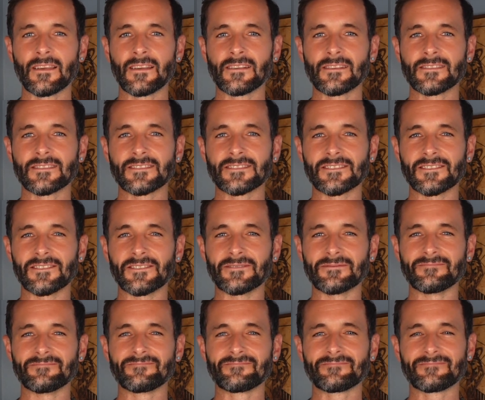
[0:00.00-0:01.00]

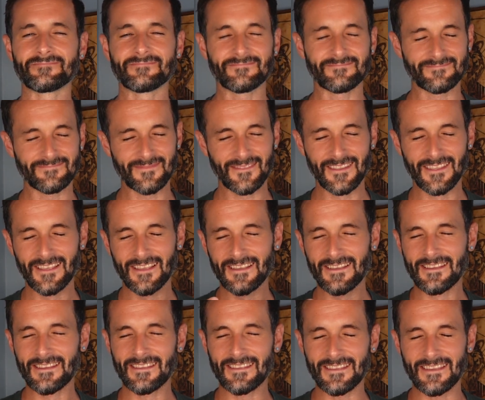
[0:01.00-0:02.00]
So,
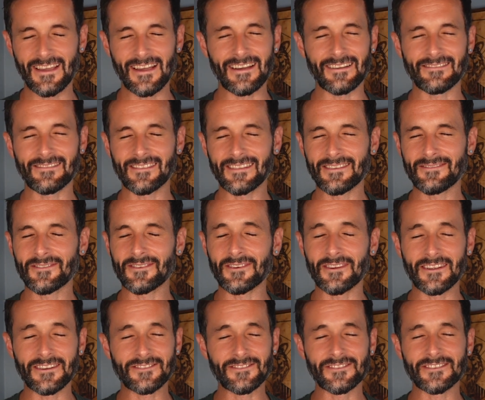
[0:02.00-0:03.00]
if you're
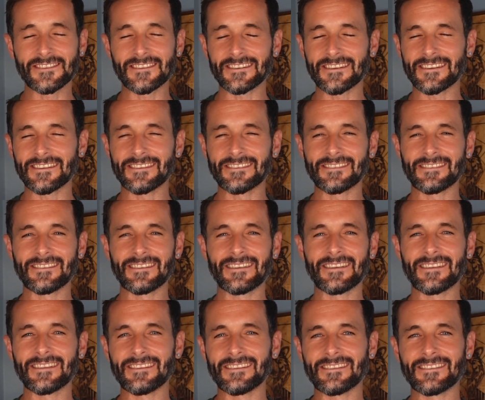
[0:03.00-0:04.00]
interested
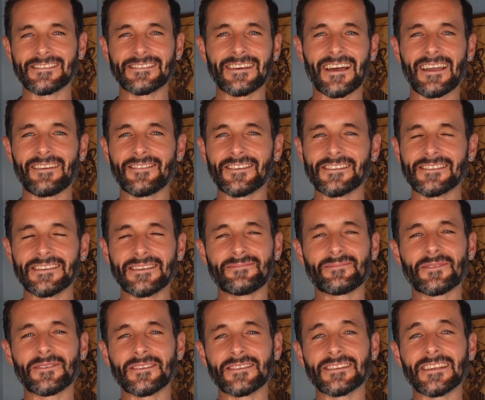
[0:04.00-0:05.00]
in diving
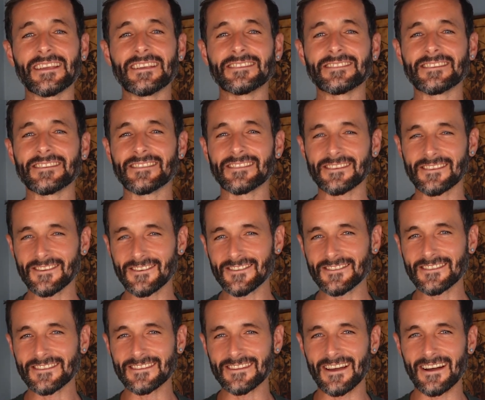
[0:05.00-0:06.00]
deeper and tasting the good
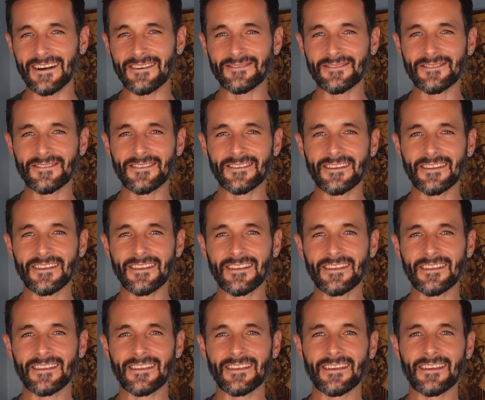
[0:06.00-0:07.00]
stuff
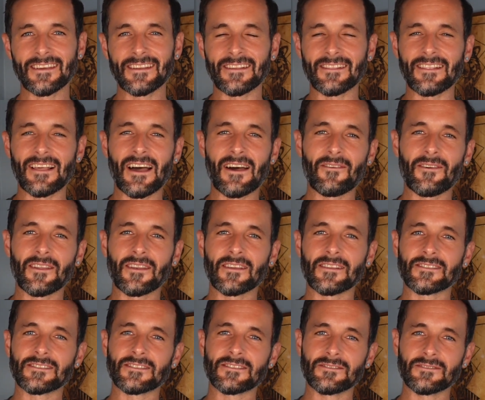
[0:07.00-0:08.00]
and allowing
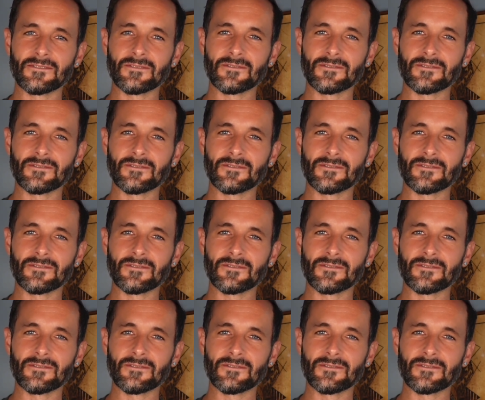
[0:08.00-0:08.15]
it to